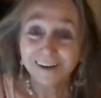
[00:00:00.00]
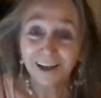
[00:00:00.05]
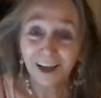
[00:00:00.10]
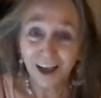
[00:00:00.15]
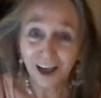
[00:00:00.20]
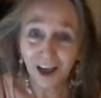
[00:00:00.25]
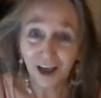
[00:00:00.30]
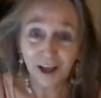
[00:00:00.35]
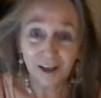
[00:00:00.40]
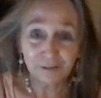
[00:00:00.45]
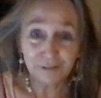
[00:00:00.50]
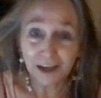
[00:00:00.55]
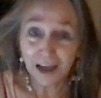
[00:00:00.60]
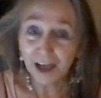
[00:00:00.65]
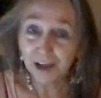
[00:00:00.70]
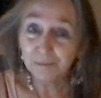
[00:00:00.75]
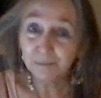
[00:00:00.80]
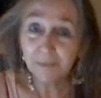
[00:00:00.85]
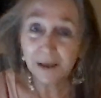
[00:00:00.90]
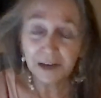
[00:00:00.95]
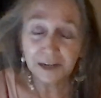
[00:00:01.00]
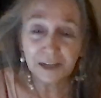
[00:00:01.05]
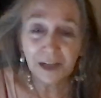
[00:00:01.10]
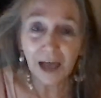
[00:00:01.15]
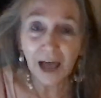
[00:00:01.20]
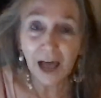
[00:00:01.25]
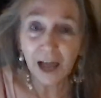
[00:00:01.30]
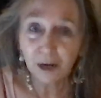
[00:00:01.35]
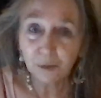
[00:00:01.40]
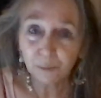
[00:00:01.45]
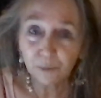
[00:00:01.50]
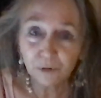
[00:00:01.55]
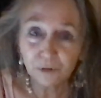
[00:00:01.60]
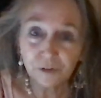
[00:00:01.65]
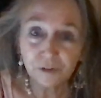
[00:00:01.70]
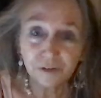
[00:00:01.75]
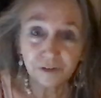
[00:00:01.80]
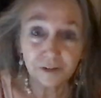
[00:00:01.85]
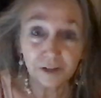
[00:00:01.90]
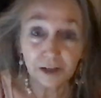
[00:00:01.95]
I've had many
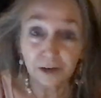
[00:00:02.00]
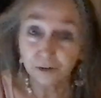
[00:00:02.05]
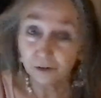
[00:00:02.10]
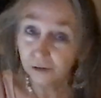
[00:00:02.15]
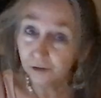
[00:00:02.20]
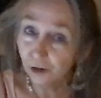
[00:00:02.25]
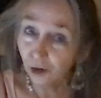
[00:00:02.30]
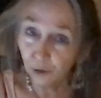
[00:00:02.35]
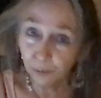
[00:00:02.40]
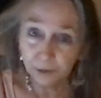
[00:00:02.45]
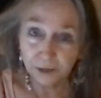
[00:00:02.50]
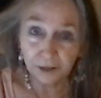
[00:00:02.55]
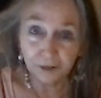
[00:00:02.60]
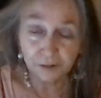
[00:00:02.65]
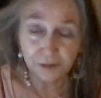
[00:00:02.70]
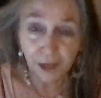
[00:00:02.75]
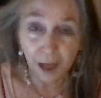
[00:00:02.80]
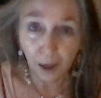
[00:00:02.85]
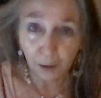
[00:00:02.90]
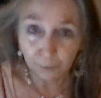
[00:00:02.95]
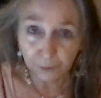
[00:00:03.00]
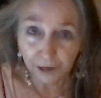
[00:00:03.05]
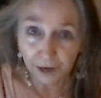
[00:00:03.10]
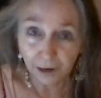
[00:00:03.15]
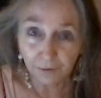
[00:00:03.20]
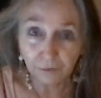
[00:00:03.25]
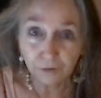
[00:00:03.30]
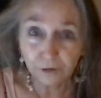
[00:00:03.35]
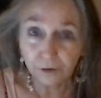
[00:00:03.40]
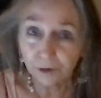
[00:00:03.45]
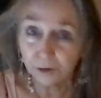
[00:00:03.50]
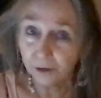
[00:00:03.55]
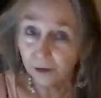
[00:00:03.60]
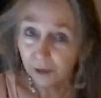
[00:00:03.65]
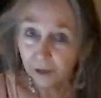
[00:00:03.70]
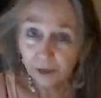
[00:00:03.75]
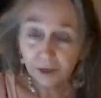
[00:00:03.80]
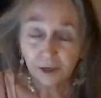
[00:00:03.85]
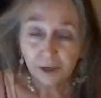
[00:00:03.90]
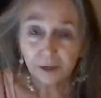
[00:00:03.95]
animals that nobody thought would ever
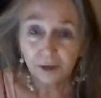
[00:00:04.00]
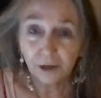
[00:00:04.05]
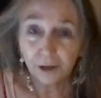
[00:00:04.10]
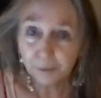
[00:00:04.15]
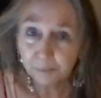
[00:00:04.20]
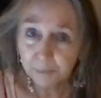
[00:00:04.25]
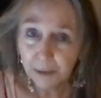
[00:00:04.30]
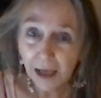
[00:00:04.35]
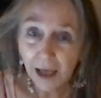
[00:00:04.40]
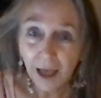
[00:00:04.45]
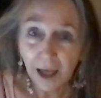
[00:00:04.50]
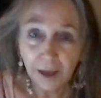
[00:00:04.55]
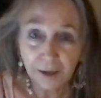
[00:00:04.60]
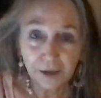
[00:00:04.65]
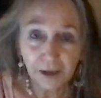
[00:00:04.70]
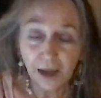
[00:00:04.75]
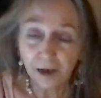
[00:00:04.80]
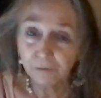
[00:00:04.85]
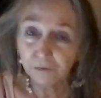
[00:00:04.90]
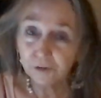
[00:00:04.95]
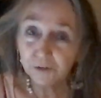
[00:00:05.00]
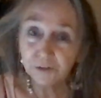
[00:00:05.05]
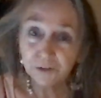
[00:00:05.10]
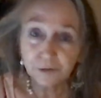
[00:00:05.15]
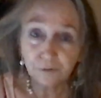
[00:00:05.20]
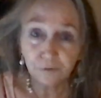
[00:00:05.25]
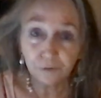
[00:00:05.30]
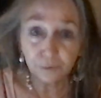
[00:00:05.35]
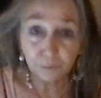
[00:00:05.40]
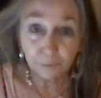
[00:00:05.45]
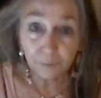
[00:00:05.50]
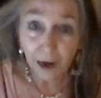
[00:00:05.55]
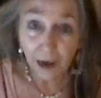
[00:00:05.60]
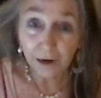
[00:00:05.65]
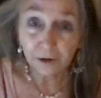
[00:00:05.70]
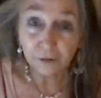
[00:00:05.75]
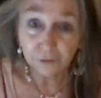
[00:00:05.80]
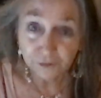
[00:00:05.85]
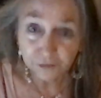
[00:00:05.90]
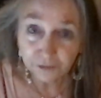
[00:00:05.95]
come back, everything from
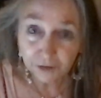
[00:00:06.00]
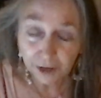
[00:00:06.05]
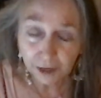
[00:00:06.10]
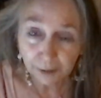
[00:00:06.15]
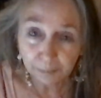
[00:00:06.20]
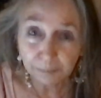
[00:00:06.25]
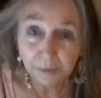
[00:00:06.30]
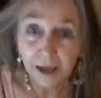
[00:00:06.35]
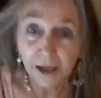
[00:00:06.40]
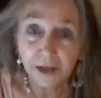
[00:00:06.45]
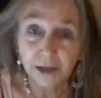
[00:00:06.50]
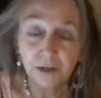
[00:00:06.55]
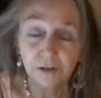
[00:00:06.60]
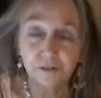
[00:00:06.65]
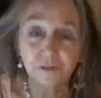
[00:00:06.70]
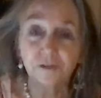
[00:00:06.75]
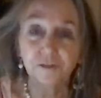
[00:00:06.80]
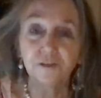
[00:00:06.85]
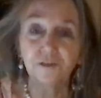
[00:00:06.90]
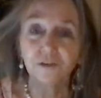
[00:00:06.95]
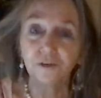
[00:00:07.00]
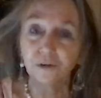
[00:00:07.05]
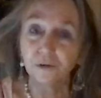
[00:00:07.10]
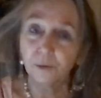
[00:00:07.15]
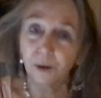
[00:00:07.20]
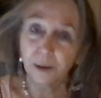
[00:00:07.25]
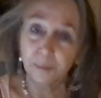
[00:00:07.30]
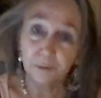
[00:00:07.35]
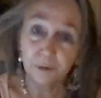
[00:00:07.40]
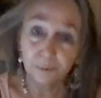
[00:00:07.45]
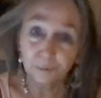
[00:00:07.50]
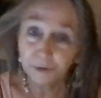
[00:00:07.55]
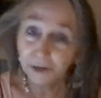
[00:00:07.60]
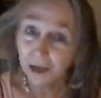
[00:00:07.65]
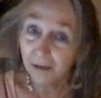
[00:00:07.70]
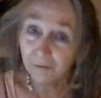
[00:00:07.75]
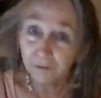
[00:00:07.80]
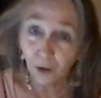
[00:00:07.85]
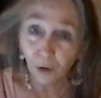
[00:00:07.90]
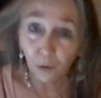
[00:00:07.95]
rattlesnake bites to, I mean, we
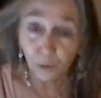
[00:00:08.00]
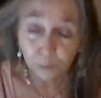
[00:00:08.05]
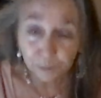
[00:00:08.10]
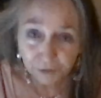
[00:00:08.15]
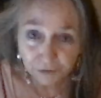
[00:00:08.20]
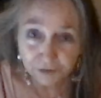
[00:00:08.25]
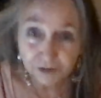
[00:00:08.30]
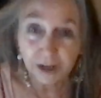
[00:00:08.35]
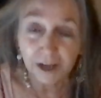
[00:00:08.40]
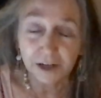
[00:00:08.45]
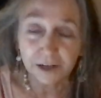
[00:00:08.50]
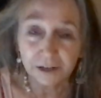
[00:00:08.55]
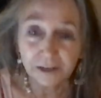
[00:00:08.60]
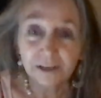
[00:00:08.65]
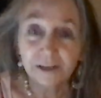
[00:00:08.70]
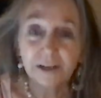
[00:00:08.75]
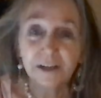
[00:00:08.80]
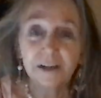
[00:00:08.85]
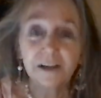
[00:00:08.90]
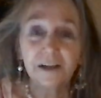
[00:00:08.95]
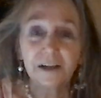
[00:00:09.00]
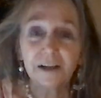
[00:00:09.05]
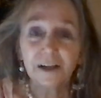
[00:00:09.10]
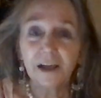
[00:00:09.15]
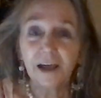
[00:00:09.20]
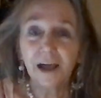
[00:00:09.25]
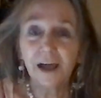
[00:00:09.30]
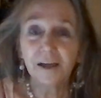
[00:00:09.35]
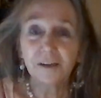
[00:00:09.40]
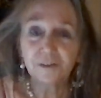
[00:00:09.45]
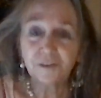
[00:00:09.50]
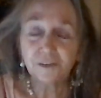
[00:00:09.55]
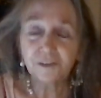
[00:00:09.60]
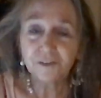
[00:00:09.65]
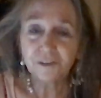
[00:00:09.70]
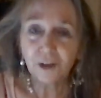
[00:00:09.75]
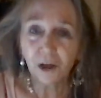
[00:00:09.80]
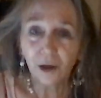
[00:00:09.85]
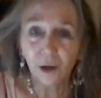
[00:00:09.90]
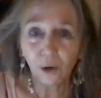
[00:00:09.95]
a homestead, and
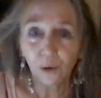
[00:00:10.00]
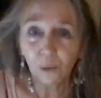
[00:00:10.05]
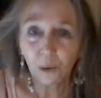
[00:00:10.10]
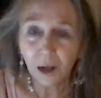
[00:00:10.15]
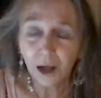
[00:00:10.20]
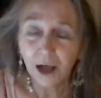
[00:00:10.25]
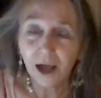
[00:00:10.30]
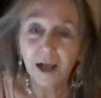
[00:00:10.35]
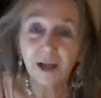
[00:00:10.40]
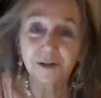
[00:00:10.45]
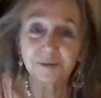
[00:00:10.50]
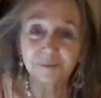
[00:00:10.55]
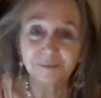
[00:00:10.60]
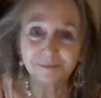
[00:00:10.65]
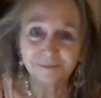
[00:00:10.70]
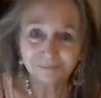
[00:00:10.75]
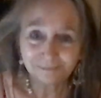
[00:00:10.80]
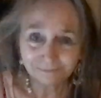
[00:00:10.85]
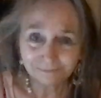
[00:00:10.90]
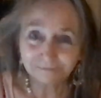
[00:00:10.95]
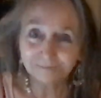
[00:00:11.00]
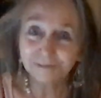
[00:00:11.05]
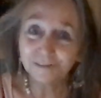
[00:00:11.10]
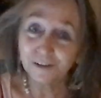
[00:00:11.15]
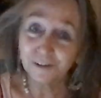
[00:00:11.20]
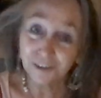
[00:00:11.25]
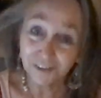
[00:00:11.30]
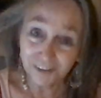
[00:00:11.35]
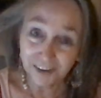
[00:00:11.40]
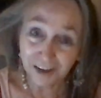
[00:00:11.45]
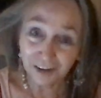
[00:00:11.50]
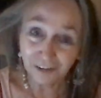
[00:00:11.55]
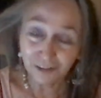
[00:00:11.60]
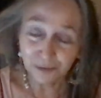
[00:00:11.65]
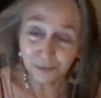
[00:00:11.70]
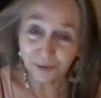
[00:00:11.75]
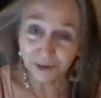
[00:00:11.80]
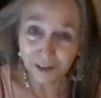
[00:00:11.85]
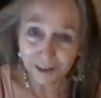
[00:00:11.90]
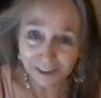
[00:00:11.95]
so
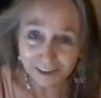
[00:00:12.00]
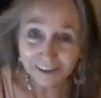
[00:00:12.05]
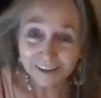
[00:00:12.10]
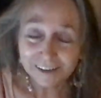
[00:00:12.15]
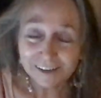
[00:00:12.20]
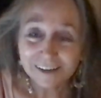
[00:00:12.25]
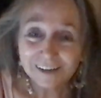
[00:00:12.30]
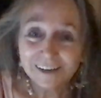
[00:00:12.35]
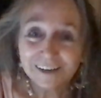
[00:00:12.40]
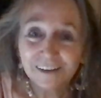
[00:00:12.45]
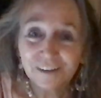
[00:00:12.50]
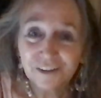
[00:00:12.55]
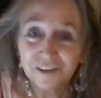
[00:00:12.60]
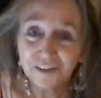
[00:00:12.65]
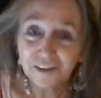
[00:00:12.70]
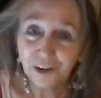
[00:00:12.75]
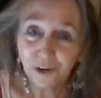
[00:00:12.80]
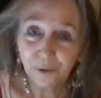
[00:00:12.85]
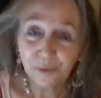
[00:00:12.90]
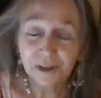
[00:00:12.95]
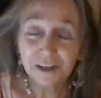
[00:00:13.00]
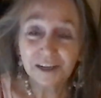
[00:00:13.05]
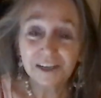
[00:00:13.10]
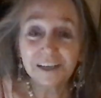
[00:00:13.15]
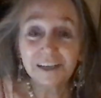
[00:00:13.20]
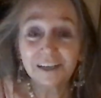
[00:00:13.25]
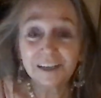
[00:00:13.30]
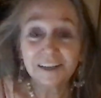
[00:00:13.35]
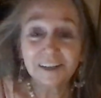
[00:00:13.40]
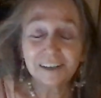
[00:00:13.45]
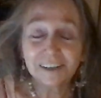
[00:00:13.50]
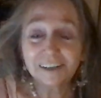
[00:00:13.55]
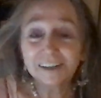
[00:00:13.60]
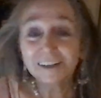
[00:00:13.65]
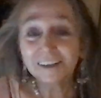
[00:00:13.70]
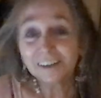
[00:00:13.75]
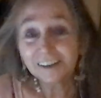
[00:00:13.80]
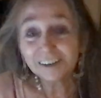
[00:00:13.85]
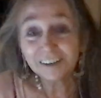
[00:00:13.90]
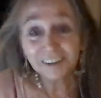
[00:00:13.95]
sanctuary. So
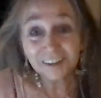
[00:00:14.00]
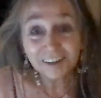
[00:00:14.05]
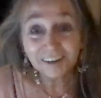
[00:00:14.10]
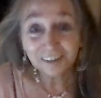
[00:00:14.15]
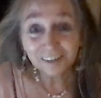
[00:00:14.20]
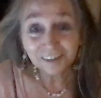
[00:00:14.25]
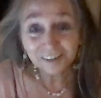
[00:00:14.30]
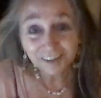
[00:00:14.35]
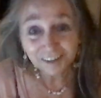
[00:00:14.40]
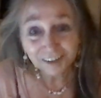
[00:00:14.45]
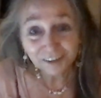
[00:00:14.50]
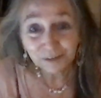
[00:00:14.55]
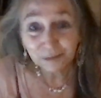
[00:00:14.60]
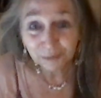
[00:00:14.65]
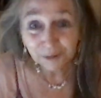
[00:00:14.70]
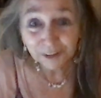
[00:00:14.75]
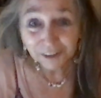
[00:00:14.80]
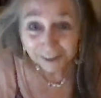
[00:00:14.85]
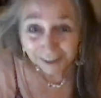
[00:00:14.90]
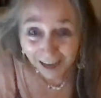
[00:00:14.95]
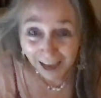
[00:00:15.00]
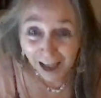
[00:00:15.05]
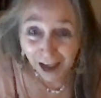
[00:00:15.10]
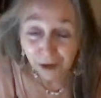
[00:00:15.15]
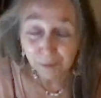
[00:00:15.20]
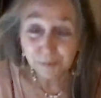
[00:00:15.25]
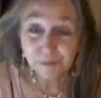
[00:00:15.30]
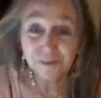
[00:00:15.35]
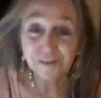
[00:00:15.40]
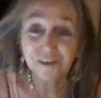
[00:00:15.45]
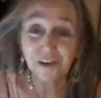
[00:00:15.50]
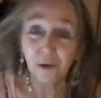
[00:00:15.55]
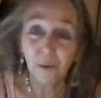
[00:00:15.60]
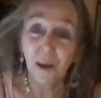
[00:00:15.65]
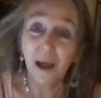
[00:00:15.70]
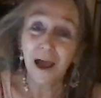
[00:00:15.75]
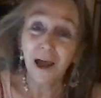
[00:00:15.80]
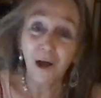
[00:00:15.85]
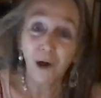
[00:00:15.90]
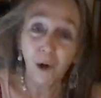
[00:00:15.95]
this really helps. So
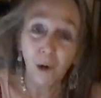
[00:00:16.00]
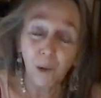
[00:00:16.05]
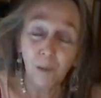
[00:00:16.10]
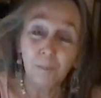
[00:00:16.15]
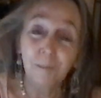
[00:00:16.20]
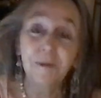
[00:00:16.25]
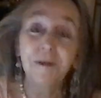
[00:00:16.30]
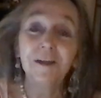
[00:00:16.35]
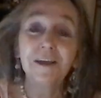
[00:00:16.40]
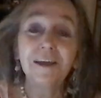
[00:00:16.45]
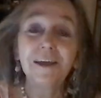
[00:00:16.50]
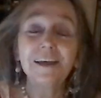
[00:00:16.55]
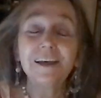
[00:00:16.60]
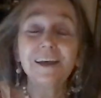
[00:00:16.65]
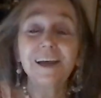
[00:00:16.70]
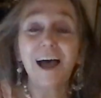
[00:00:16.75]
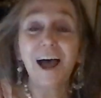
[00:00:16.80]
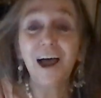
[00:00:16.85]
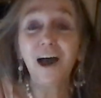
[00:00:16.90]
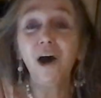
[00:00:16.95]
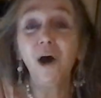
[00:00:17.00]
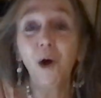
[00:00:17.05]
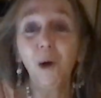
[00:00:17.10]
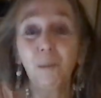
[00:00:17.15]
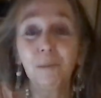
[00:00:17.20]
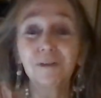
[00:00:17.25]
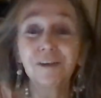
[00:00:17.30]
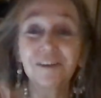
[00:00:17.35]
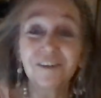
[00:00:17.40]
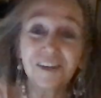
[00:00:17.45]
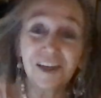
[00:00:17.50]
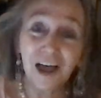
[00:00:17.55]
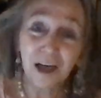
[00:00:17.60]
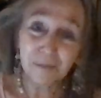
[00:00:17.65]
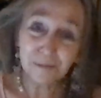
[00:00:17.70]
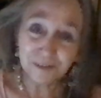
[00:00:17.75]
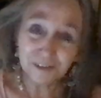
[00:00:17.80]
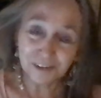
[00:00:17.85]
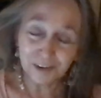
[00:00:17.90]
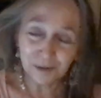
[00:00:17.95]
I hope this
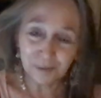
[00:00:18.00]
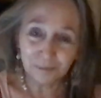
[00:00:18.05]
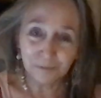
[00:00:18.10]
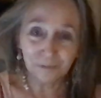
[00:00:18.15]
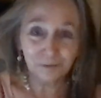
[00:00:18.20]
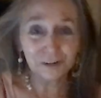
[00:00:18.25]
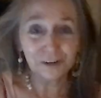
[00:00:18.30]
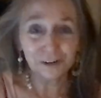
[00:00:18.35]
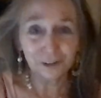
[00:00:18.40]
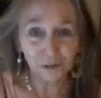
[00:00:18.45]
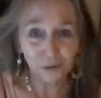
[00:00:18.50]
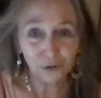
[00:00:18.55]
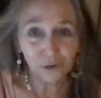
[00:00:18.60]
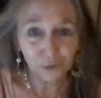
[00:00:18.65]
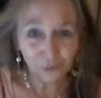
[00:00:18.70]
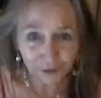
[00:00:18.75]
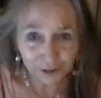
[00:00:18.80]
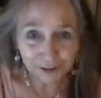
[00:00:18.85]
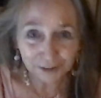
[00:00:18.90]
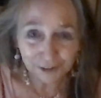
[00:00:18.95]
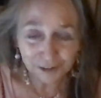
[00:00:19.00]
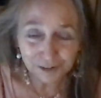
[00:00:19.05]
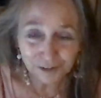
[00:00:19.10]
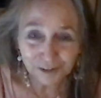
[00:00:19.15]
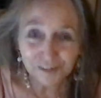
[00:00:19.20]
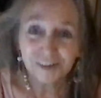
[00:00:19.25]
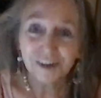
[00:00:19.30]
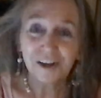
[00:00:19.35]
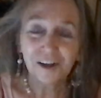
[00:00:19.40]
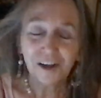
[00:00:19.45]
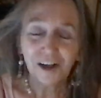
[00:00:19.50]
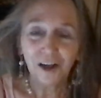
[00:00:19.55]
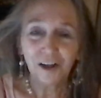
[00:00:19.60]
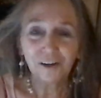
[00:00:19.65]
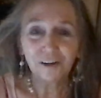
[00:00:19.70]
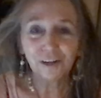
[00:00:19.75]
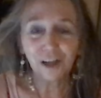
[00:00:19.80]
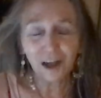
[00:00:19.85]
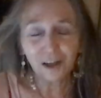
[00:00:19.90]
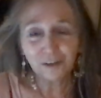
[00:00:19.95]
helps some little critters
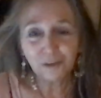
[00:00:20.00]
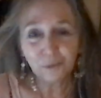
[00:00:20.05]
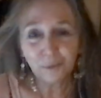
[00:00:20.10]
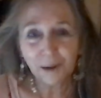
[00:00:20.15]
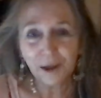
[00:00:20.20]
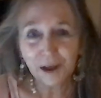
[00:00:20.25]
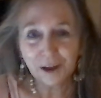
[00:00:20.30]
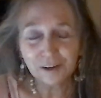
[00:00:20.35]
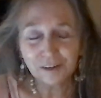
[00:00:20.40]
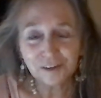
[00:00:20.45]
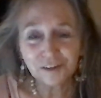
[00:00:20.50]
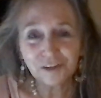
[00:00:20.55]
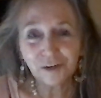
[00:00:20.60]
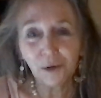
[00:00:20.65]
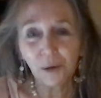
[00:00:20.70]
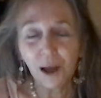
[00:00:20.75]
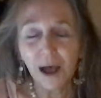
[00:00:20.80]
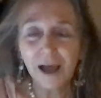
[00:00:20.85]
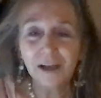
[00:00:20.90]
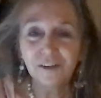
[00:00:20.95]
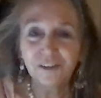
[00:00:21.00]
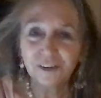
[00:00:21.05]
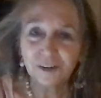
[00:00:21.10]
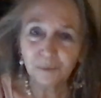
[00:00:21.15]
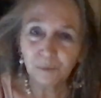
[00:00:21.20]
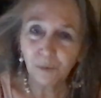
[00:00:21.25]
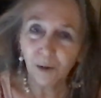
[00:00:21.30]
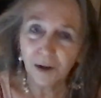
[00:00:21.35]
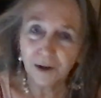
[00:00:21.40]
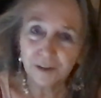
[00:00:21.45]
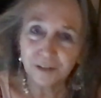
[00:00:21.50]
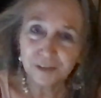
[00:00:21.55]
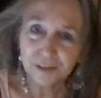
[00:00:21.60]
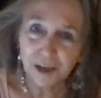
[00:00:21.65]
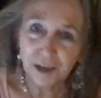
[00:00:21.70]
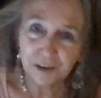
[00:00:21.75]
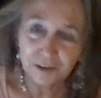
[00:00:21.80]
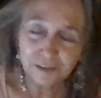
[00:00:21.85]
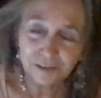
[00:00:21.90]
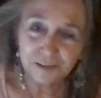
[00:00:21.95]
along the way. So I did want to
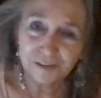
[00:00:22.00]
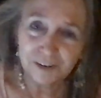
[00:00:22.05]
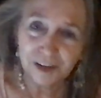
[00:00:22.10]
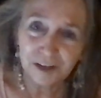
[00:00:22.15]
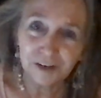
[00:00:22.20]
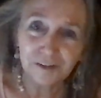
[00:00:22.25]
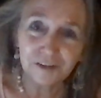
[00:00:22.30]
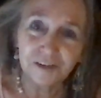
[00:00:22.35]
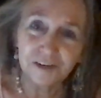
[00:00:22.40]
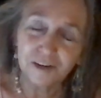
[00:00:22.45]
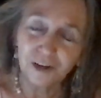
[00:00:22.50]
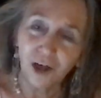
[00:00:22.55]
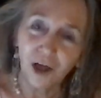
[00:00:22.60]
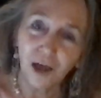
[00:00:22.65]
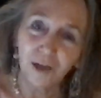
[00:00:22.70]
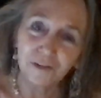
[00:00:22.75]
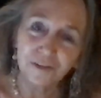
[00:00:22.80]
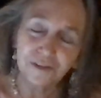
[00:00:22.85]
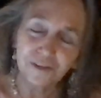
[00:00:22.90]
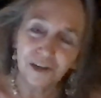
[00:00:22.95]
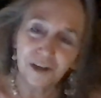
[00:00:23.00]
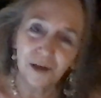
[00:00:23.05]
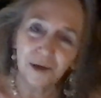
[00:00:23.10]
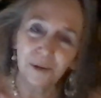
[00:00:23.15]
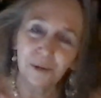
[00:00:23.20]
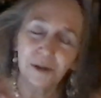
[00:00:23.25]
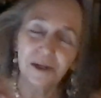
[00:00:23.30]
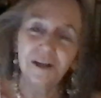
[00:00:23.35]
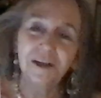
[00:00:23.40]
thank Staci also.